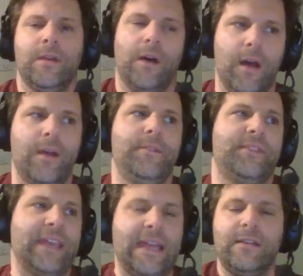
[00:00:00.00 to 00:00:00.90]

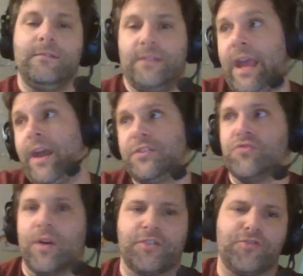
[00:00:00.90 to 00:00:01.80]
then, yeah,
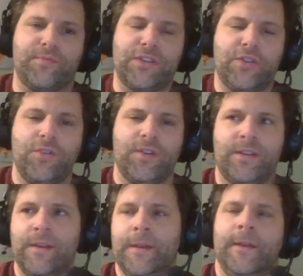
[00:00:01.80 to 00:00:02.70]
you arguably could.